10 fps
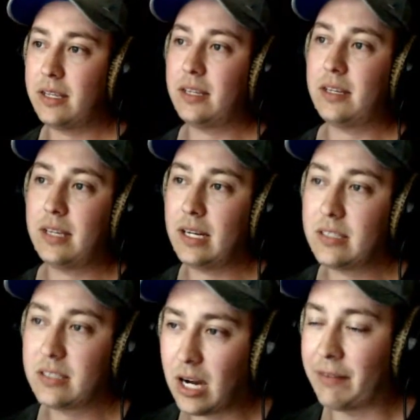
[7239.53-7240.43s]
get his
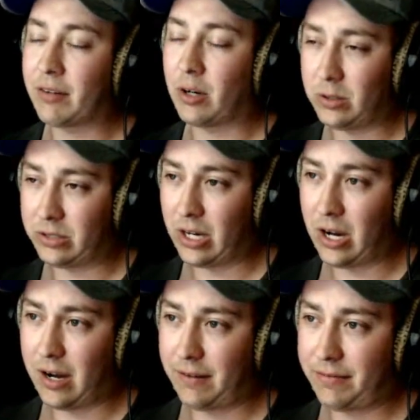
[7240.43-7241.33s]
coveralls
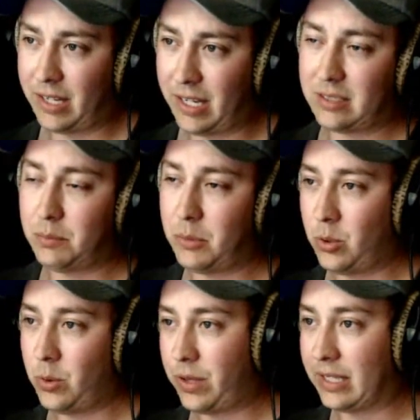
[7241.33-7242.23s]
off, get some new
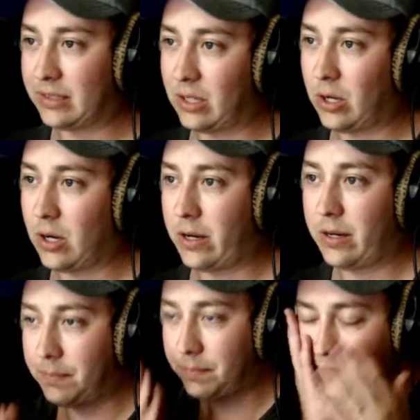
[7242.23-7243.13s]
things on,
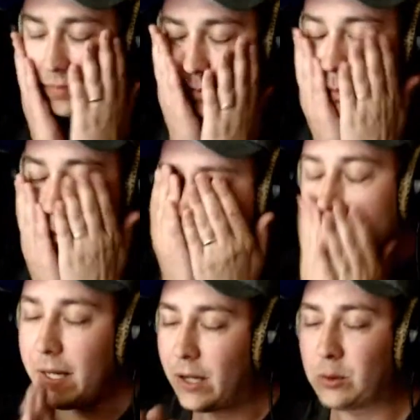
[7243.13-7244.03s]
and
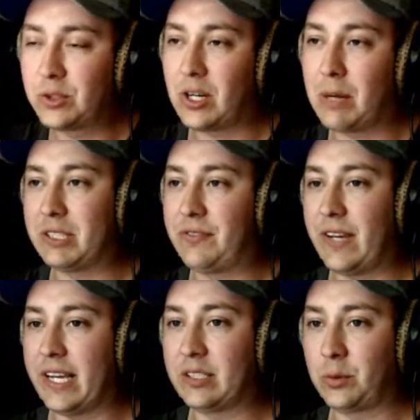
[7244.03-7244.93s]
scrub his
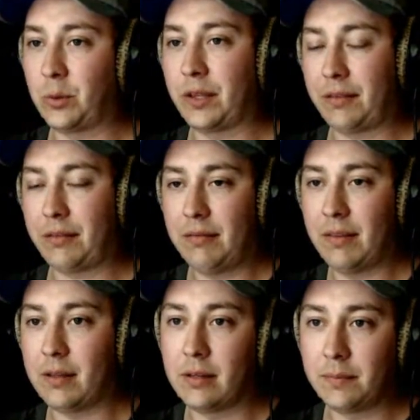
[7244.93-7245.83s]
face with the